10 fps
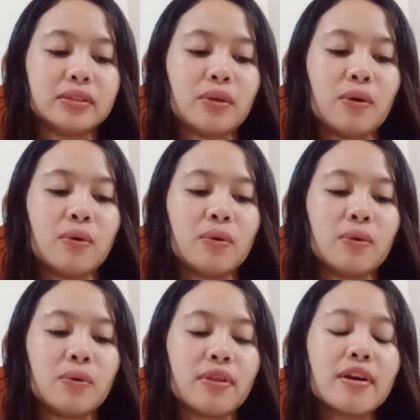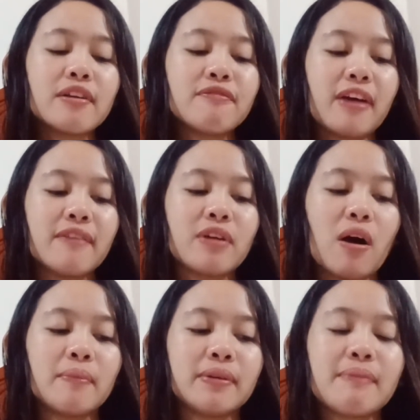so there are 5
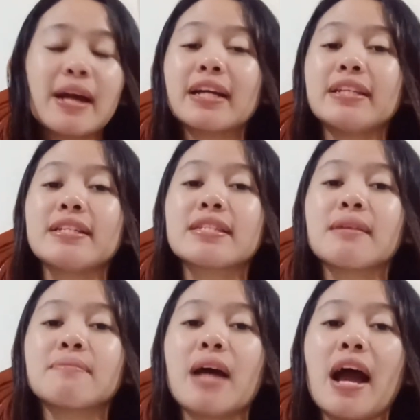common mechanism